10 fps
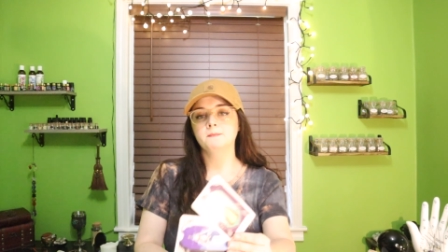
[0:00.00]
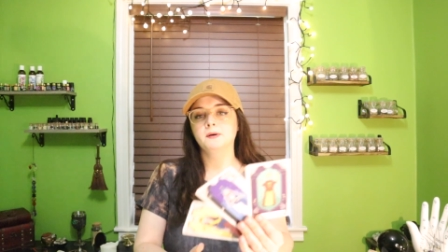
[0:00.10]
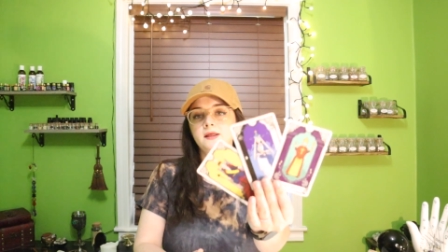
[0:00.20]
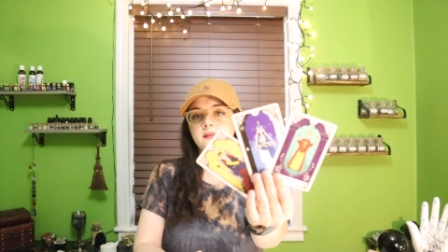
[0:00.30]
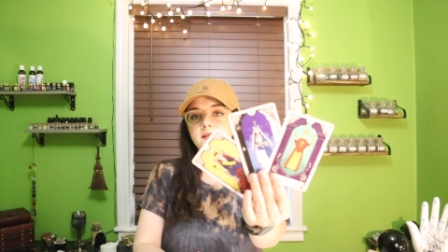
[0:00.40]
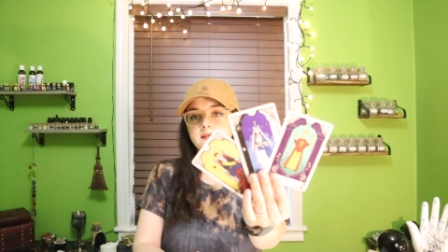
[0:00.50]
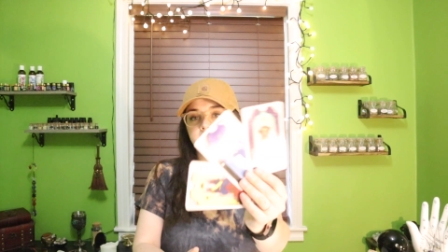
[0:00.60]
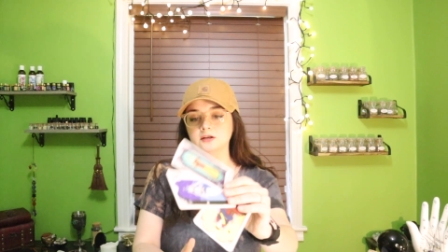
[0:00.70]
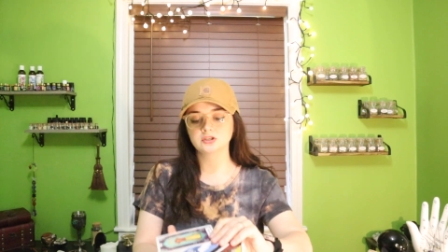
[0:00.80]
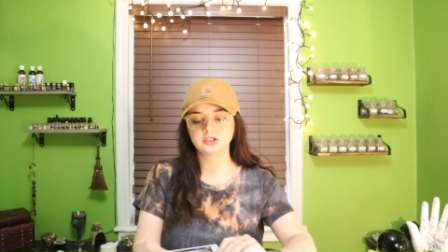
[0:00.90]
But these
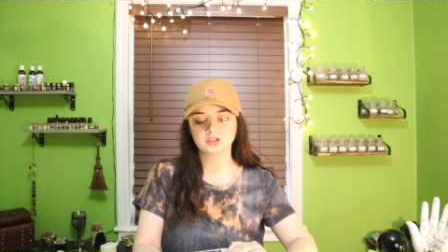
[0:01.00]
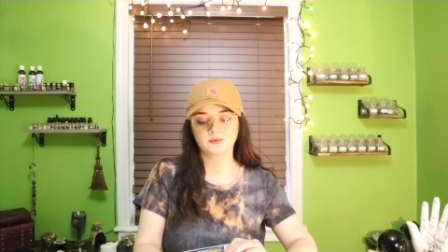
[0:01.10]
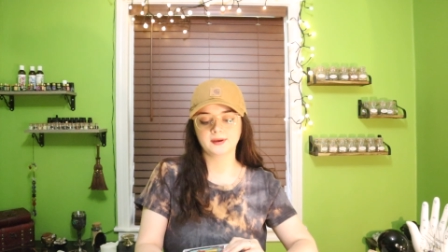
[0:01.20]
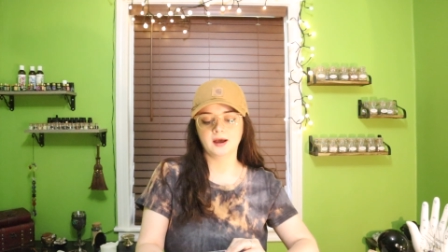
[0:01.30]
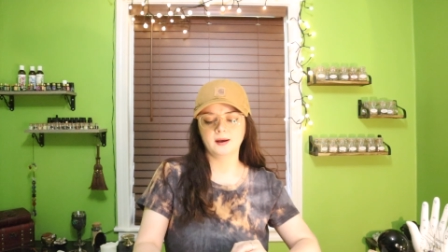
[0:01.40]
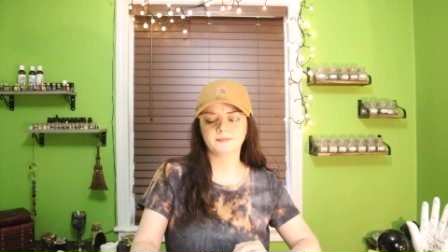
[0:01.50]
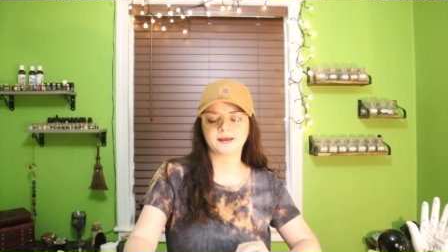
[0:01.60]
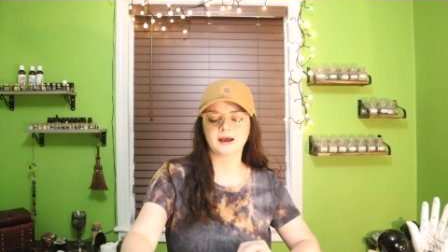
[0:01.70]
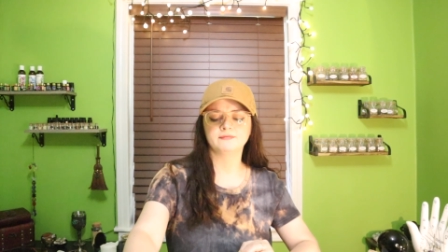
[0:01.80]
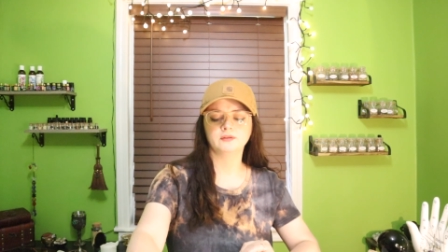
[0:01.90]
energies showing up,
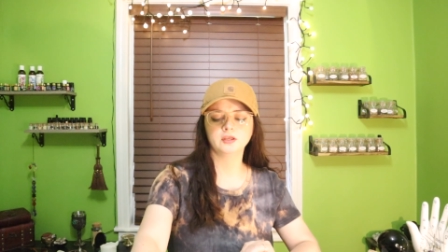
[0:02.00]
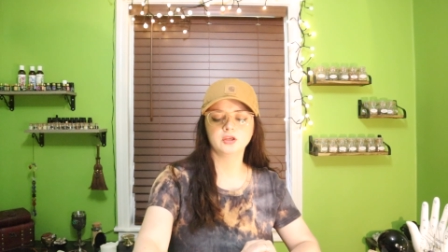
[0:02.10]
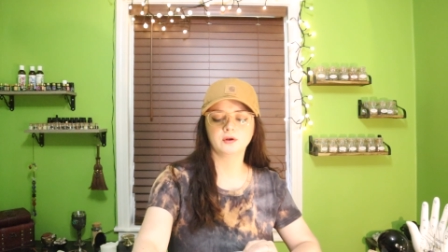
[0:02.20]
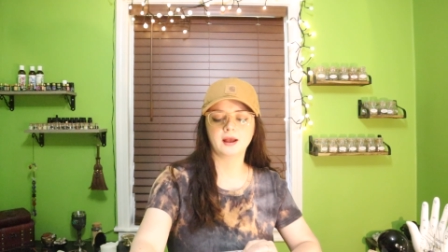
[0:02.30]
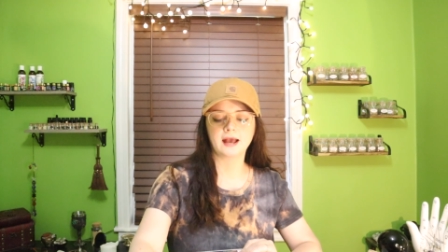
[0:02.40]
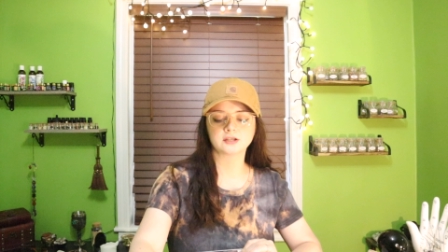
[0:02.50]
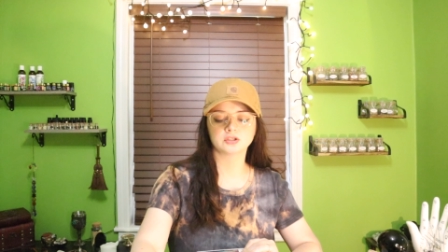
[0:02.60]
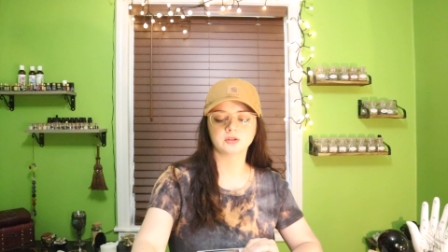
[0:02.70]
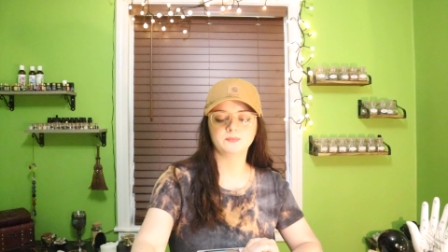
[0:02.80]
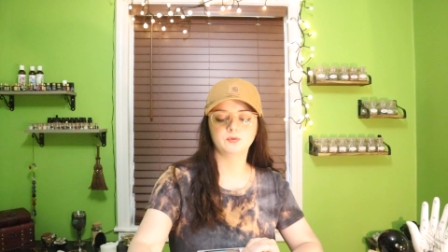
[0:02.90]
like I feel like you are
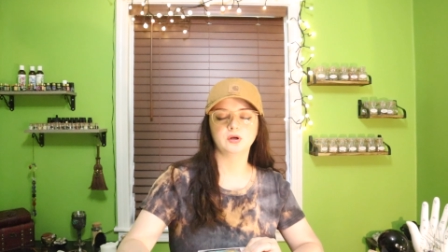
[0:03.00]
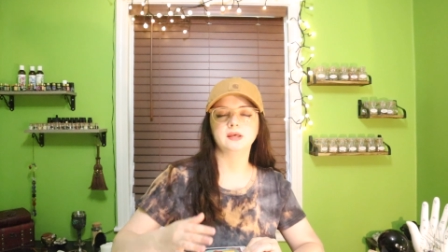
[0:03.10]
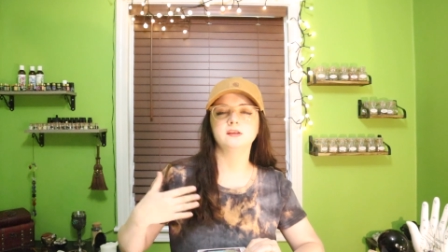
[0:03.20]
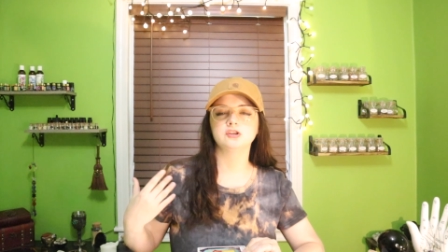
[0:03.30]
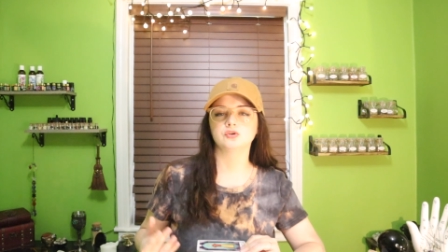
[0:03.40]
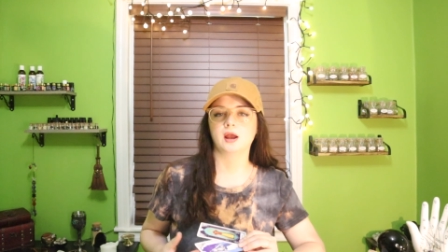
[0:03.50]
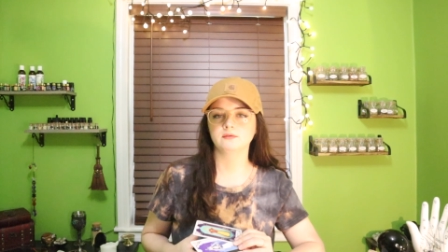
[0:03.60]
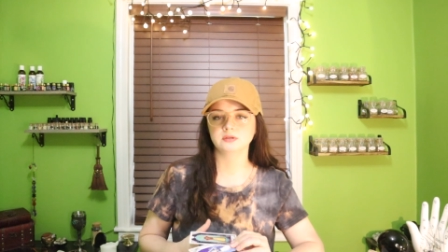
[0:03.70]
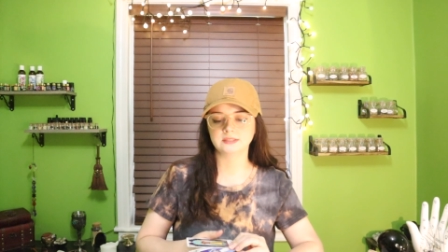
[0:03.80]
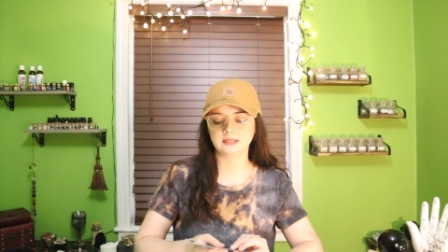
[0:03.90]
actually put in the
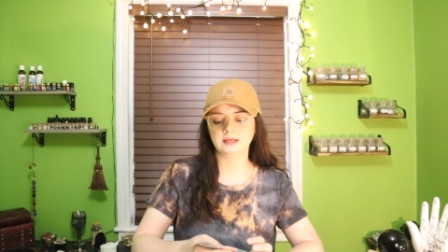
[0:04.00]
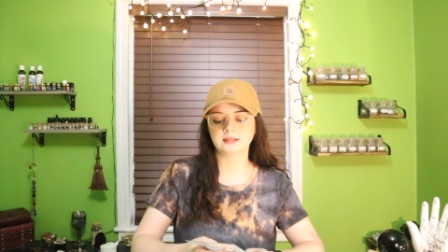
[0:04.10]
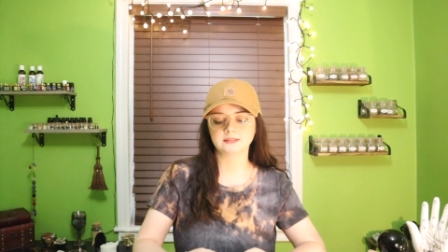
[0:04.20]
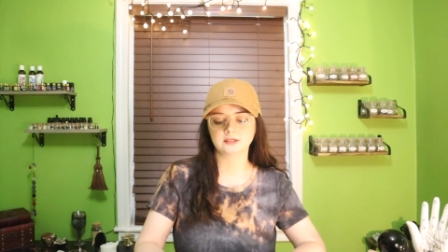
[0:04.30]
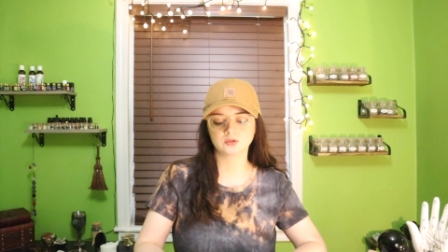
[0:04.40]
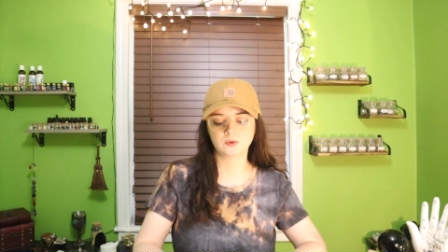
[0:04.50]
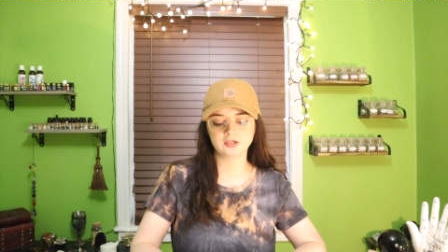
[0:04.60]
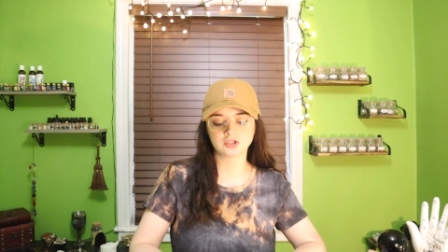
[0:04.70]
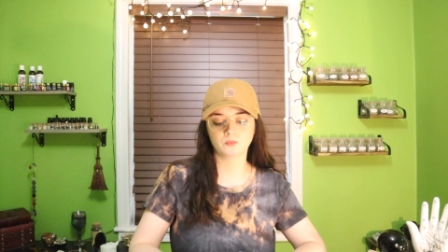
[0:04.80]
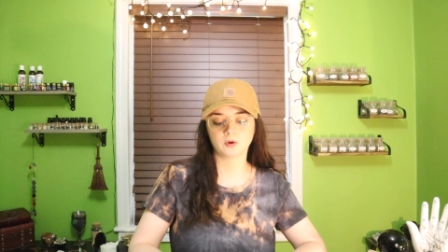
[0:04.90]
driver's seat in a
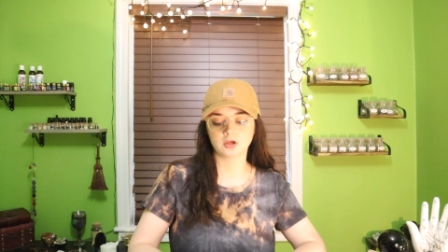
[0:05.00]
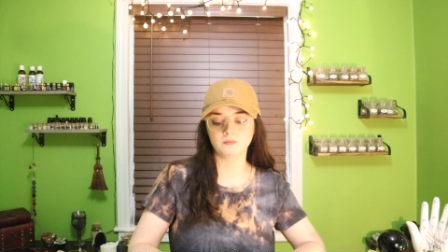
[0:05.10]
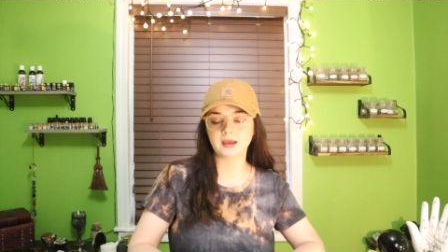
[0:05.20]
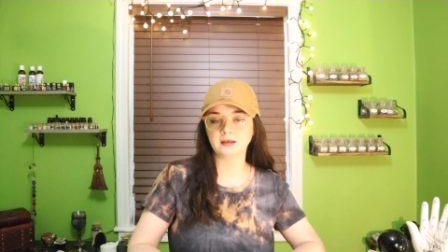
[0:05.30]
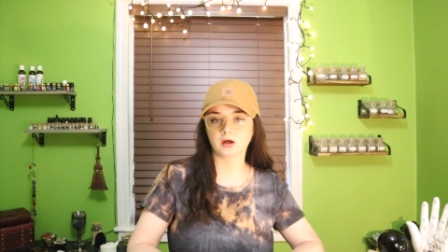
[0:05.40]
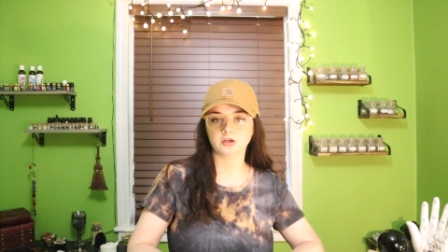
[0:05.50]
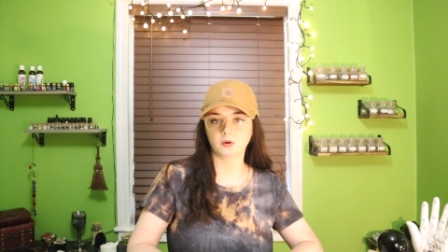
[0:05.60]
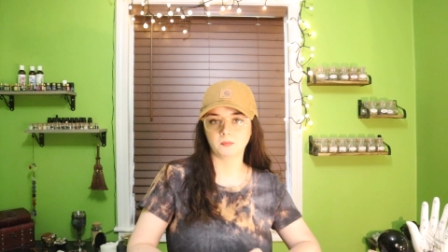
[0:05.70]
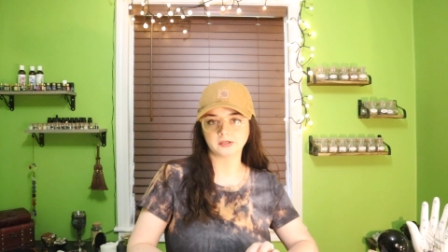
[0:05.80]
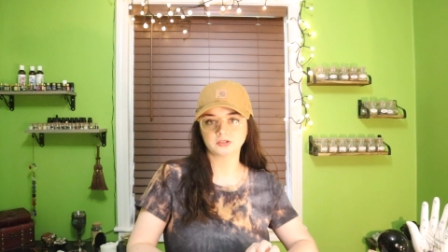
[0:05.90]
situation where you may not
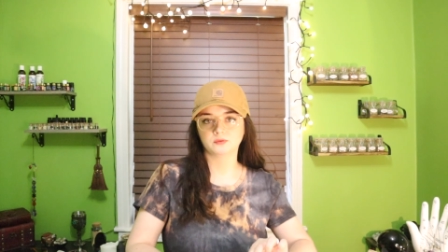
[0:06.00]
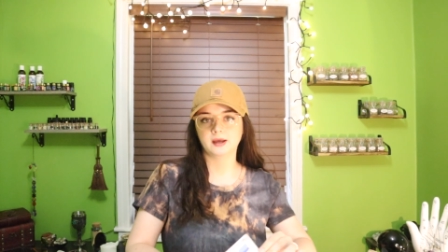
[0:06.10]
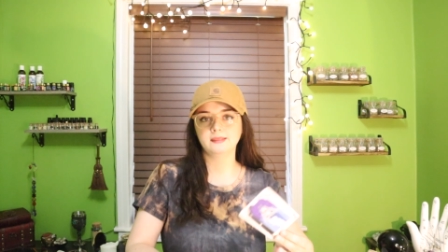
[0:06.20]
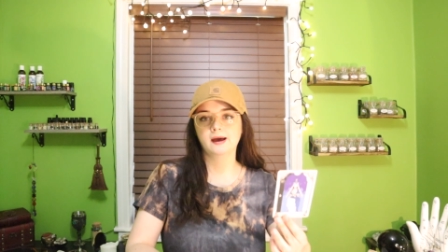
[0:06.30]
know much, okay?